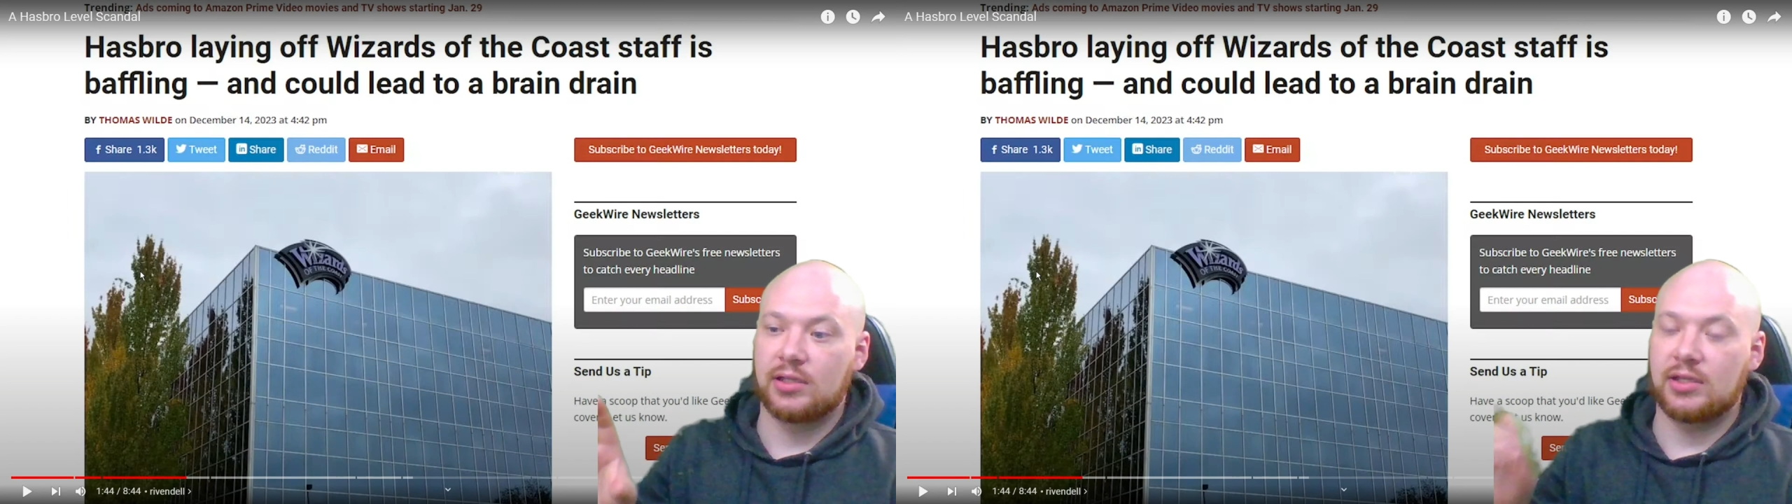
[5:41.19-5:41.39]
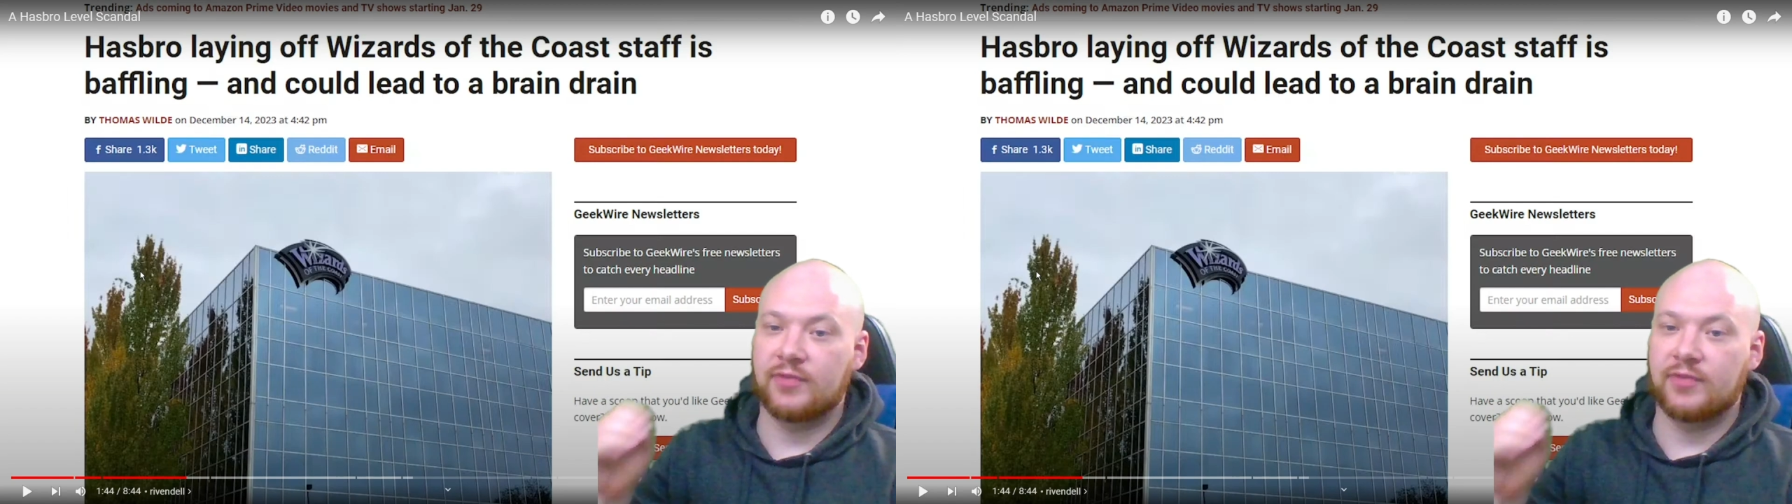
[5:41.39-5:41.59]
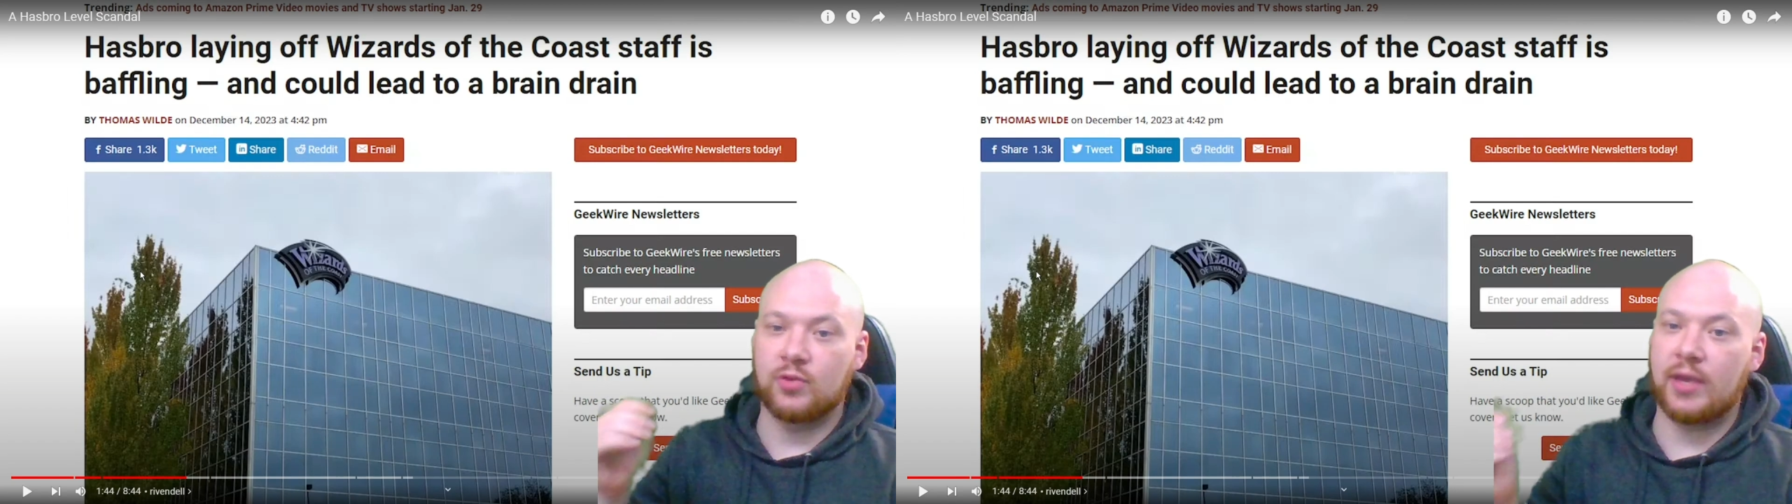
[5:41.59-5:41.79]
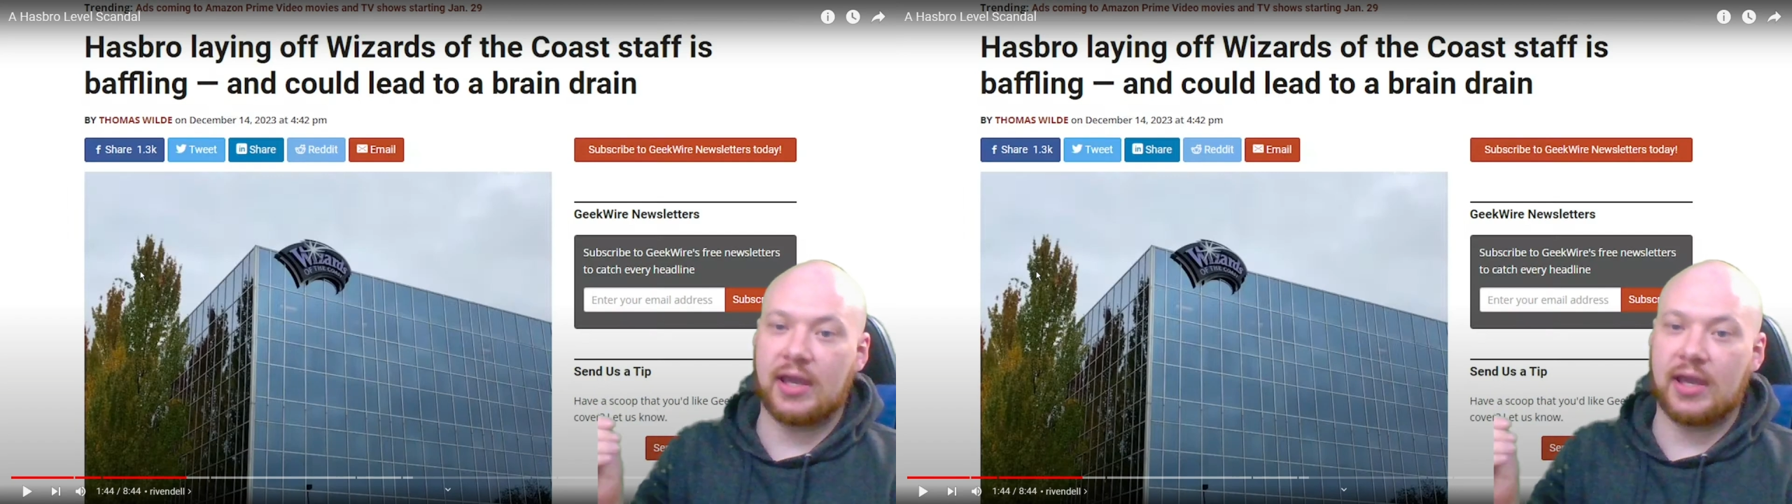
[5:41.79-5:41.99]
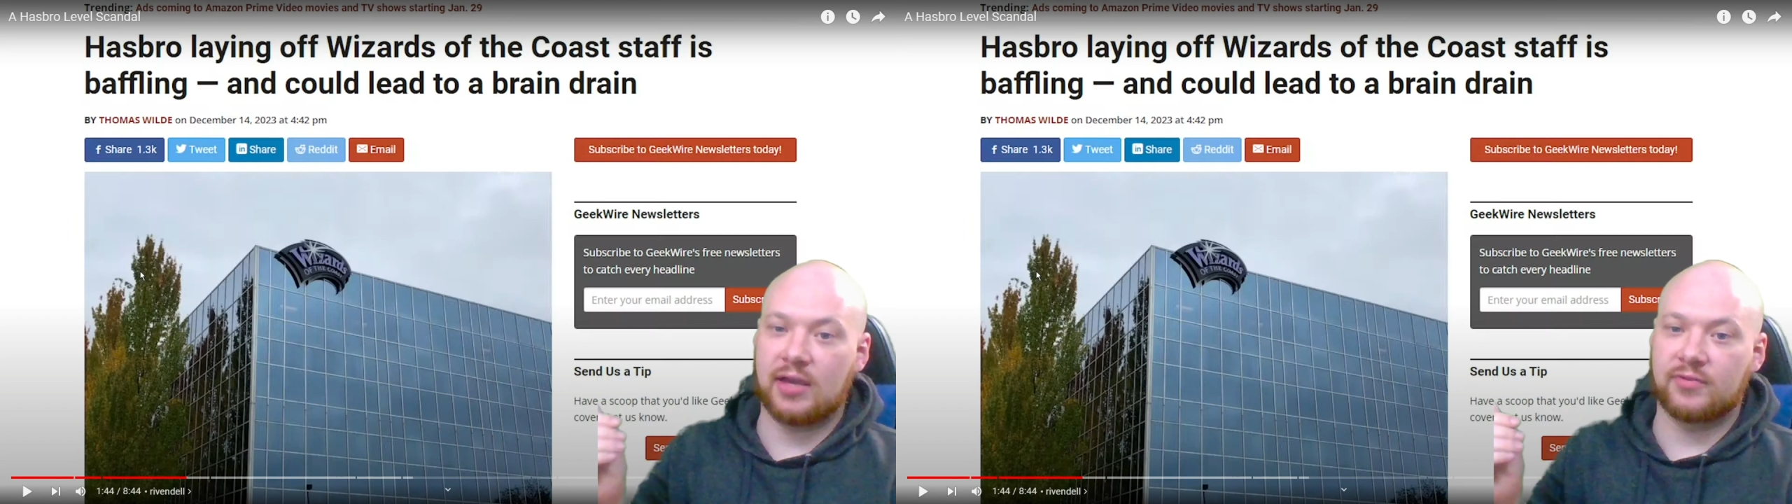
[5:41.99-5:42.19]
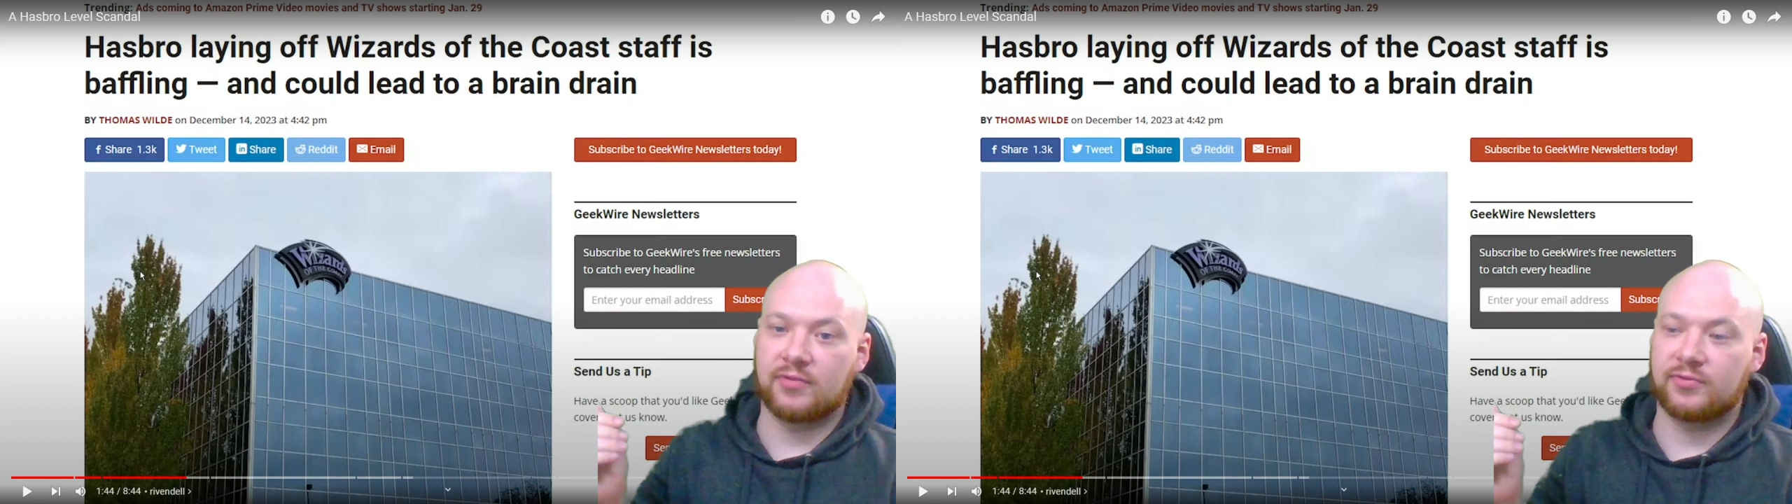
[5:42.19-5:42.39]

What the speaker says: if you have